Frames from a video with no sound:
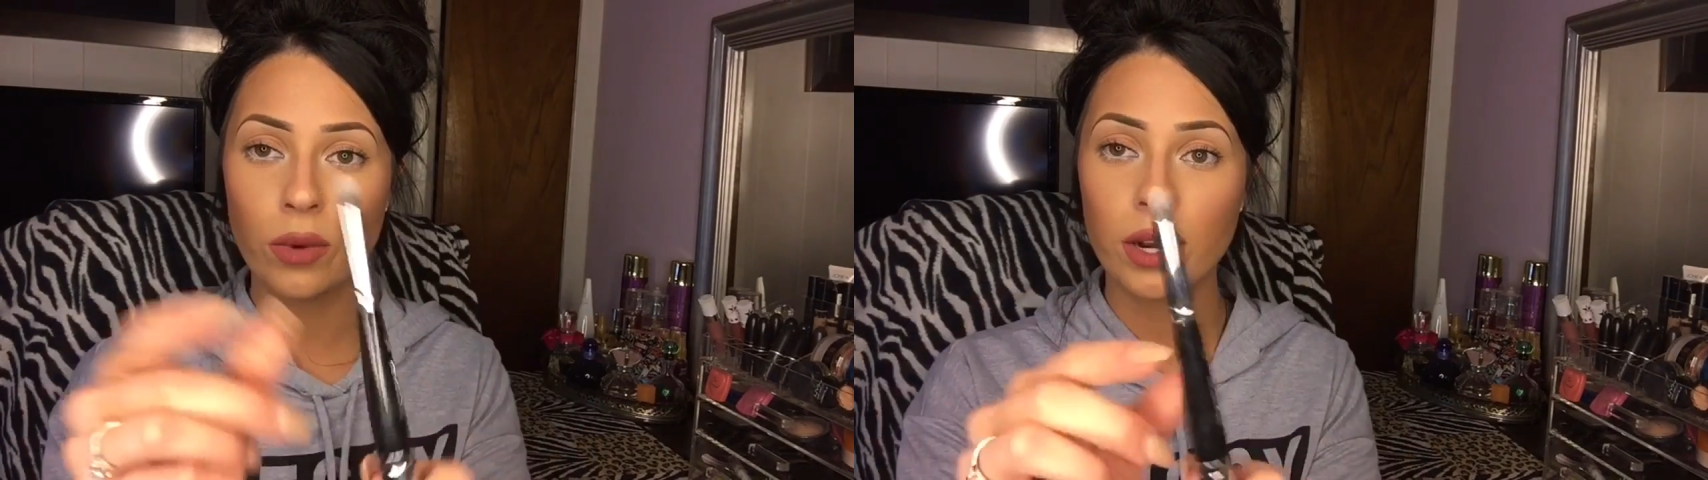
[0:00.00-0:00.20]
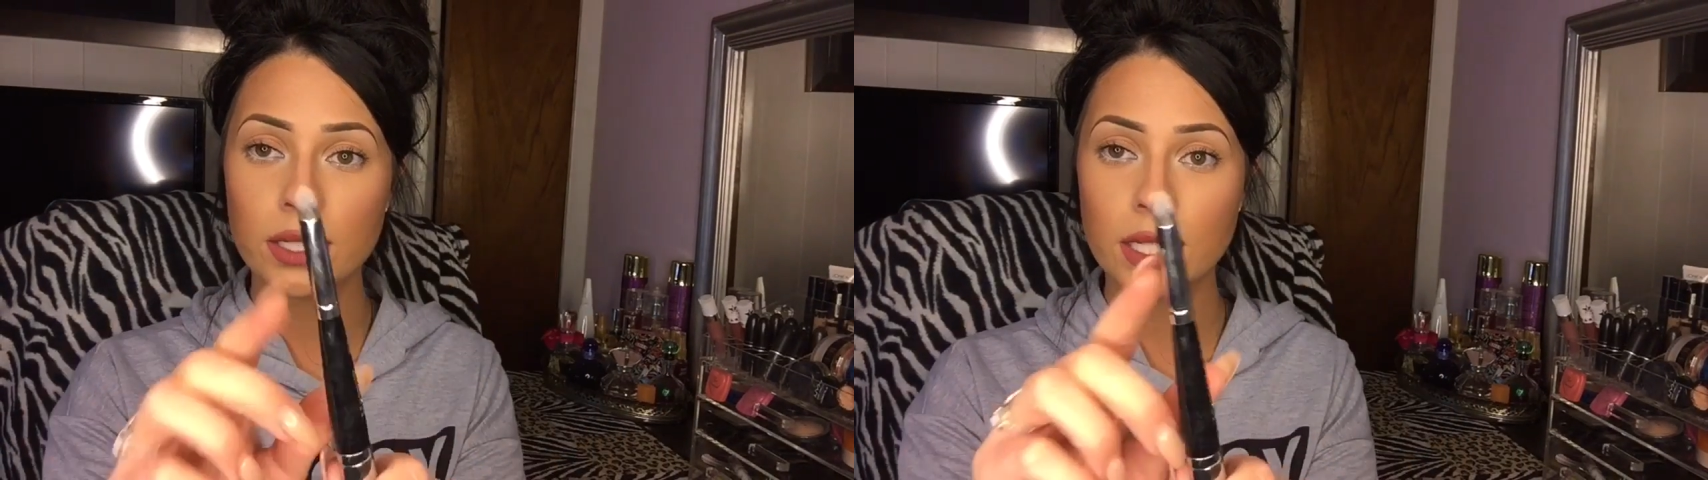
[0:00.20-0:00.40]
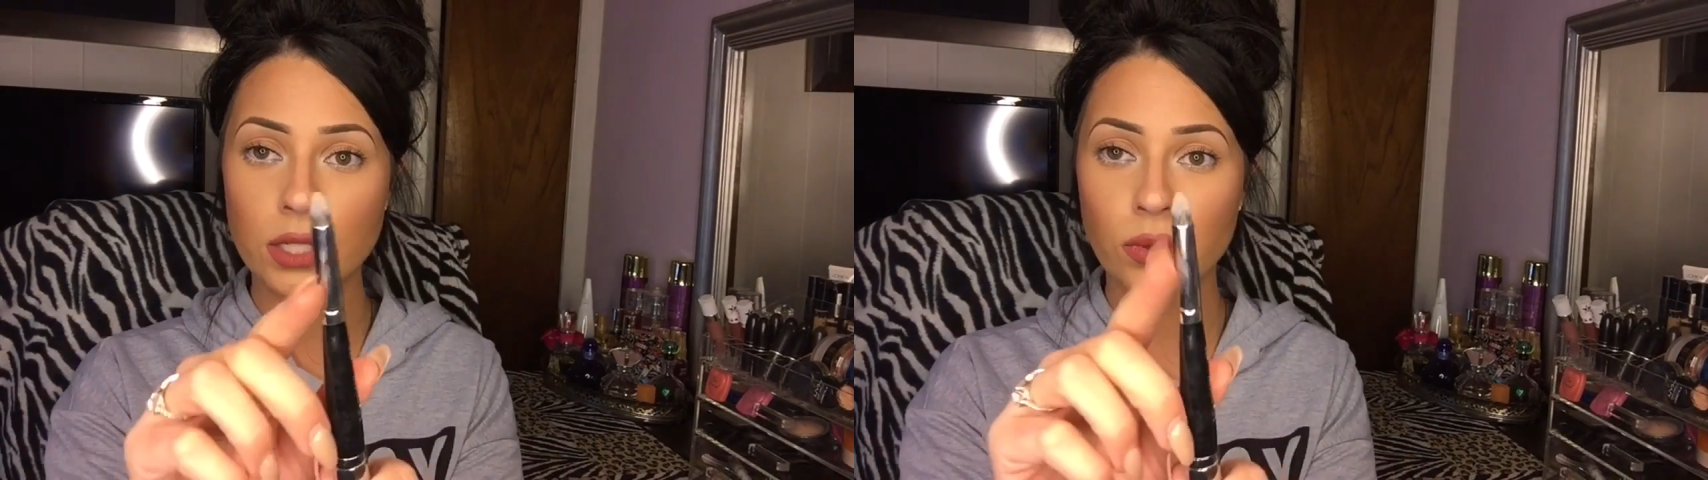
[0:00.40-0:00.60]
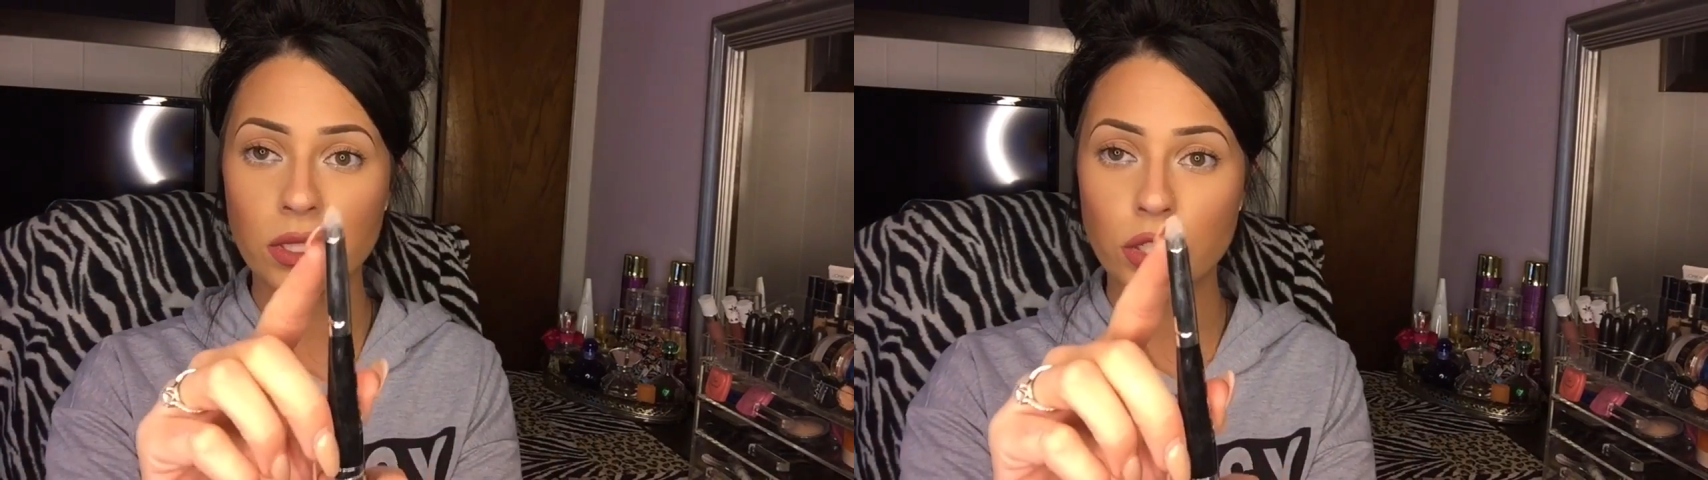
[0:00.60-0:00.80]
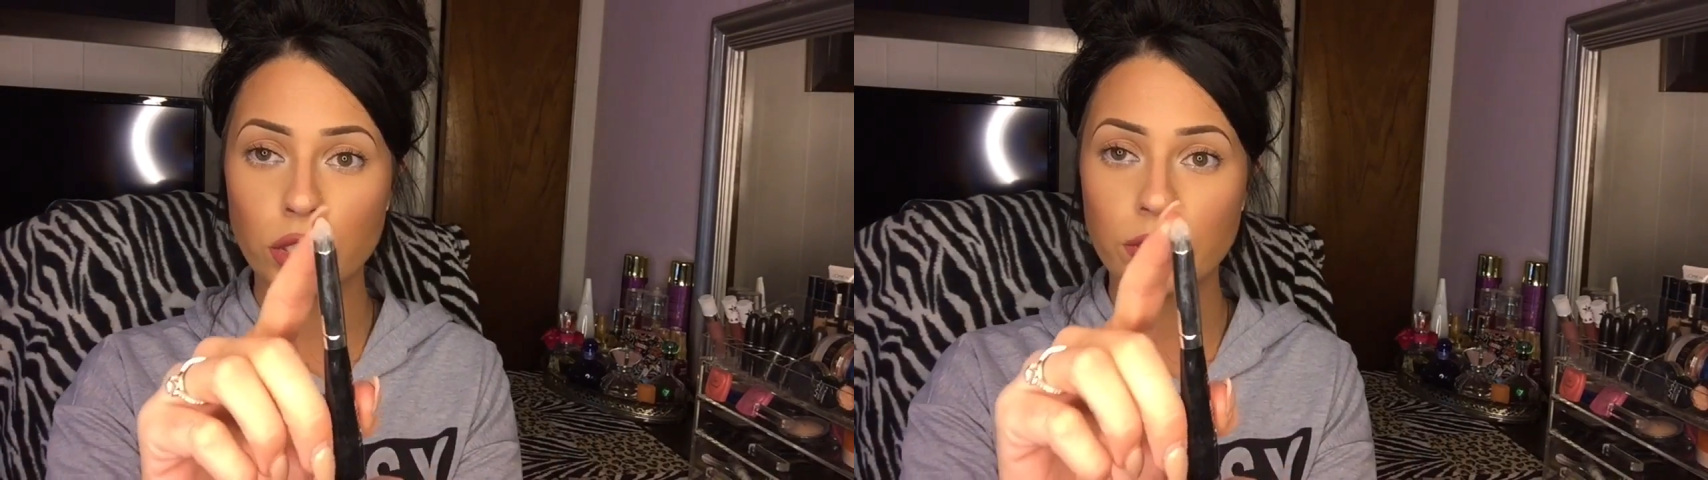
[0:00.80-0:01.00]
whereas this
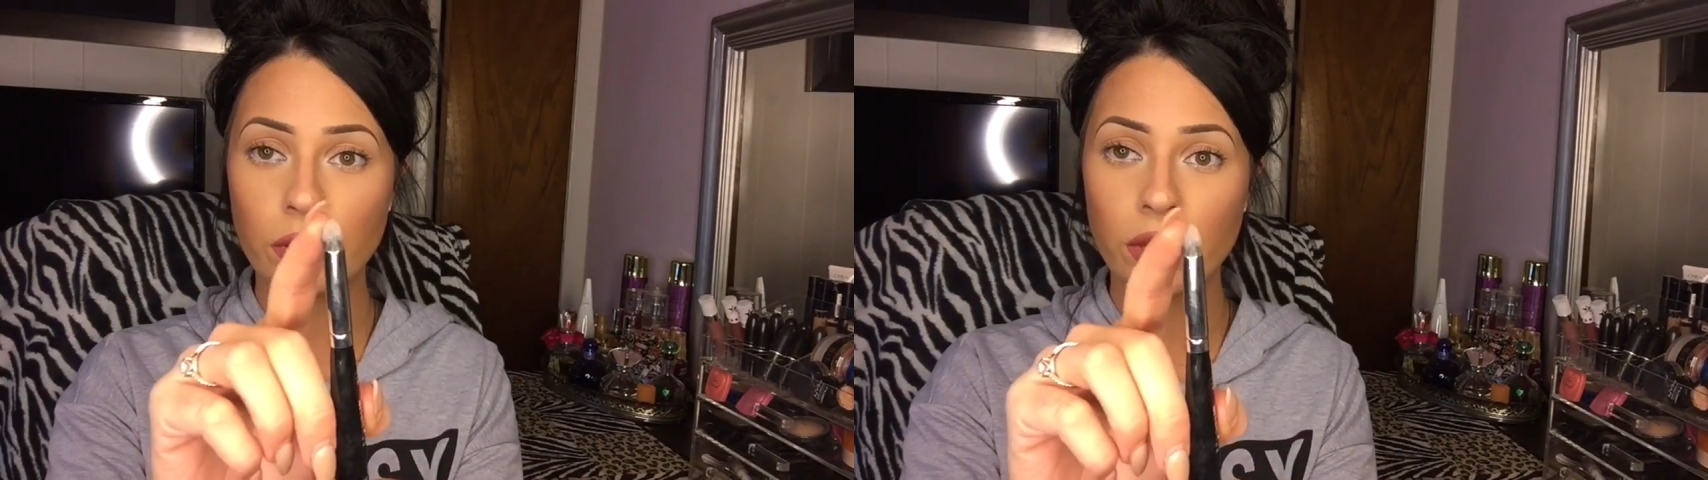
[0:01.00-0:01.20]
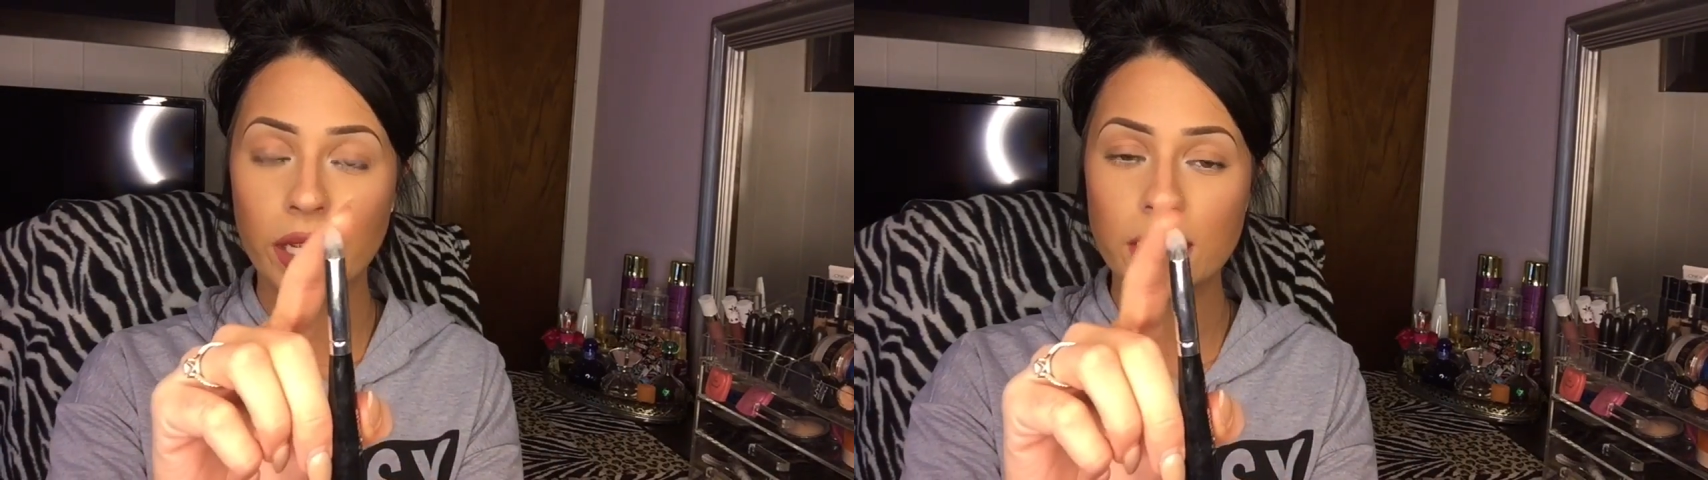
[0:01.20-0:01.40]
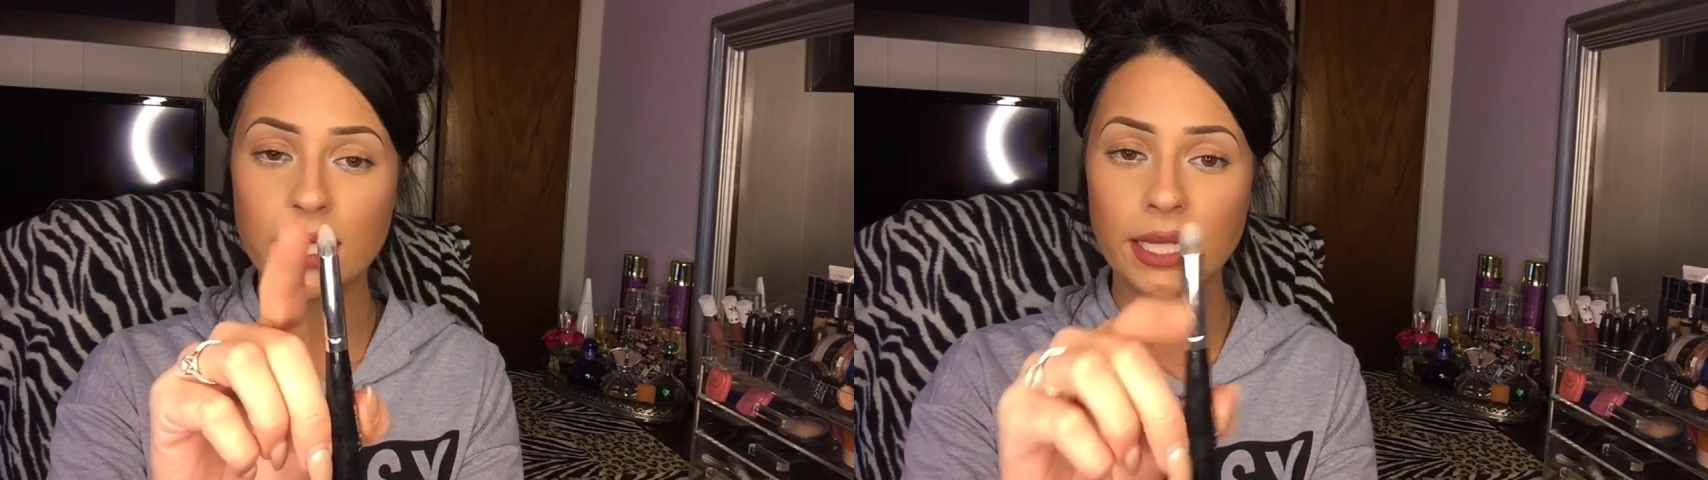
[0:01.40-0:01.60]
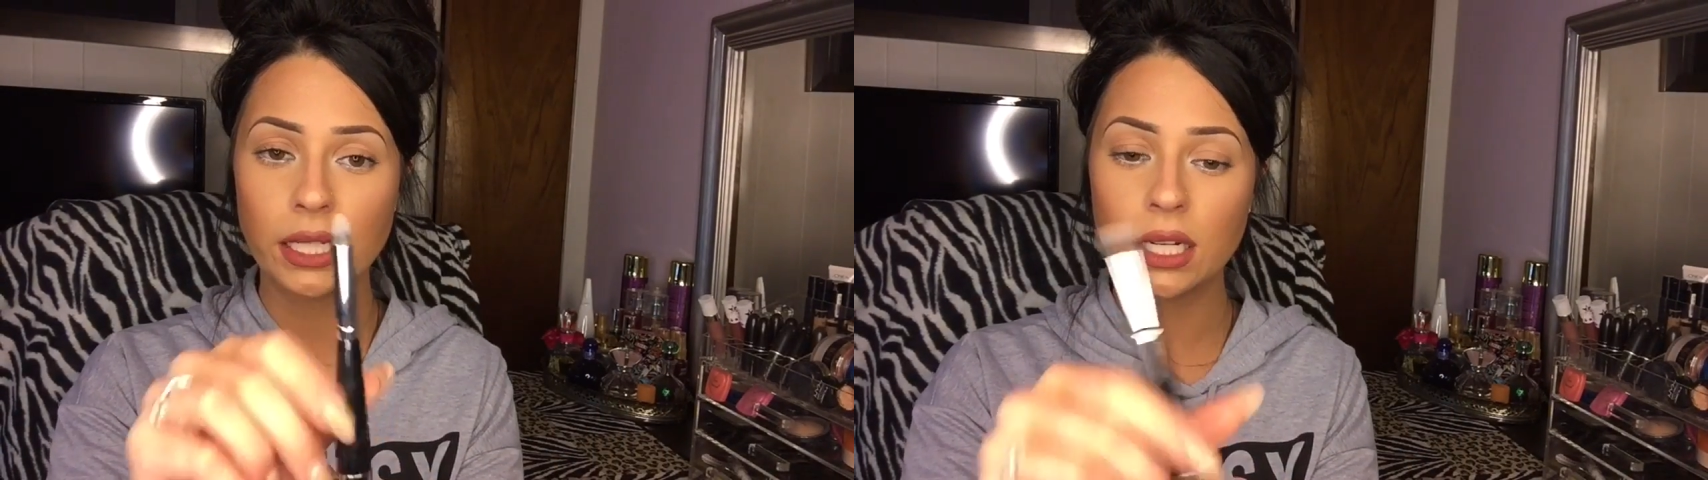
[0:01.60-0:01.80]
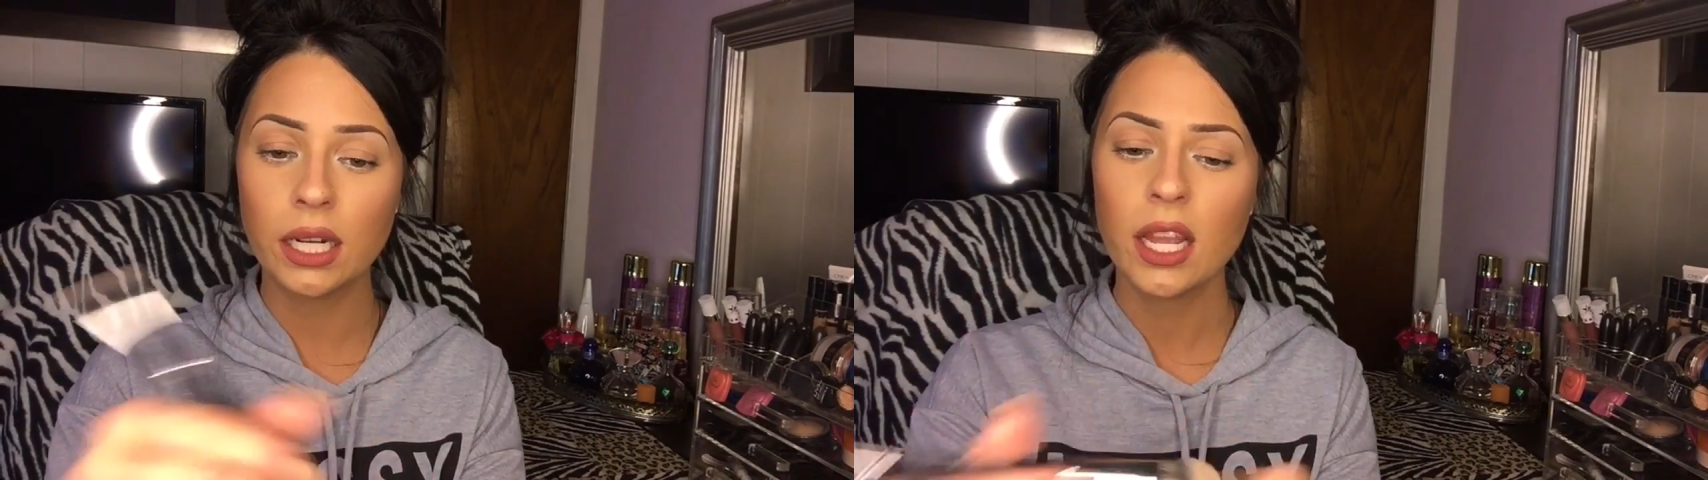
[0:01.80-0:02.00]
one's just for the
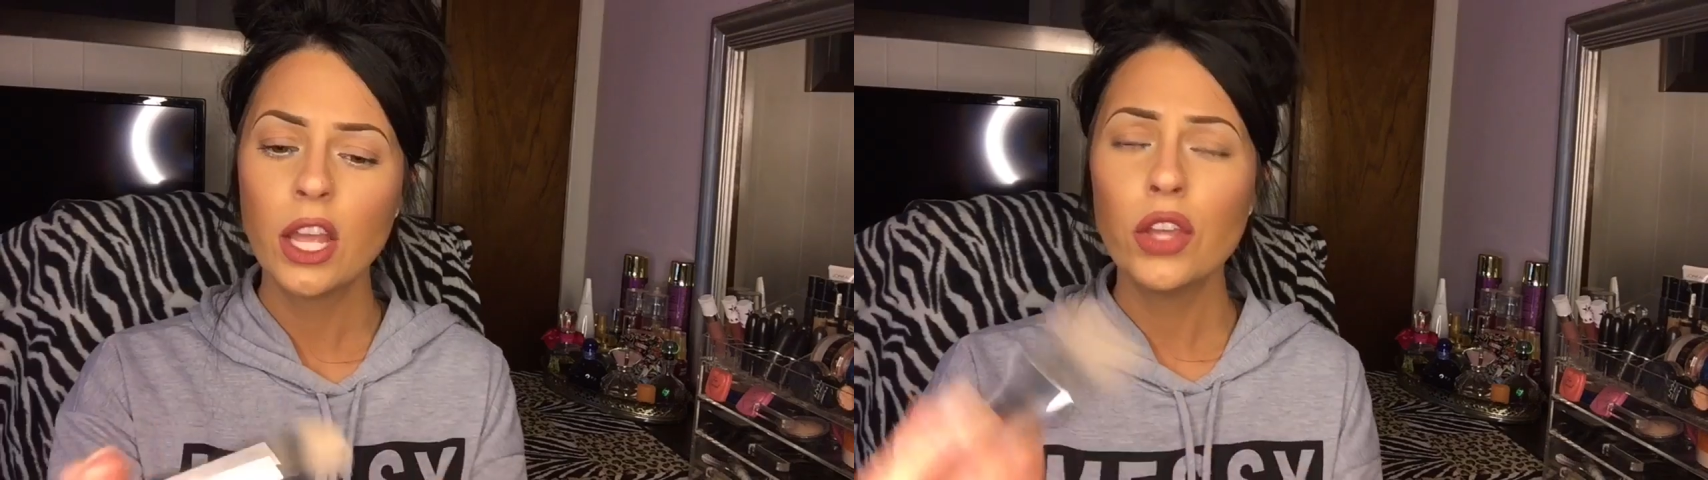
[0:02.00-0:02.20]
concealer.